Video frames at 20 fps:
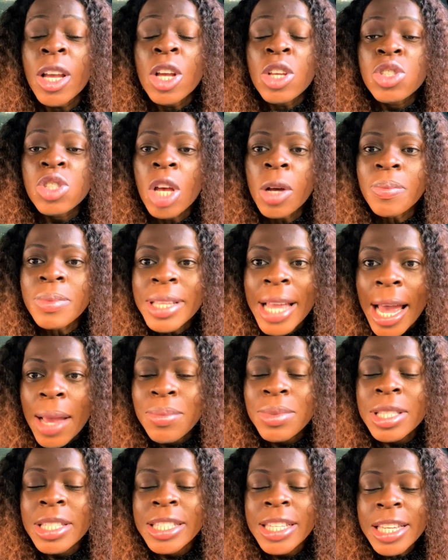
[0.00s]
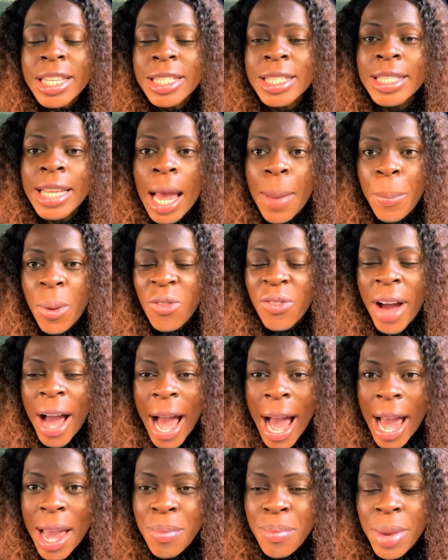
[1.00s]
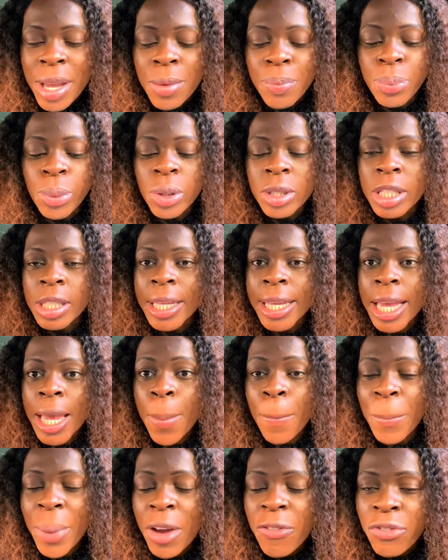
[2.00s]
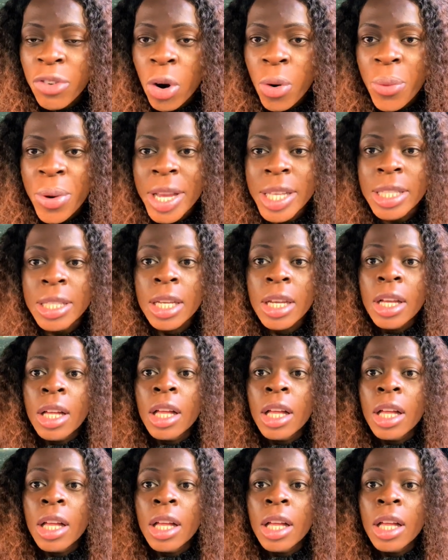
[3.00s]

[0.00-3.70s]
Sometimes this type of hymen, both the imperforate,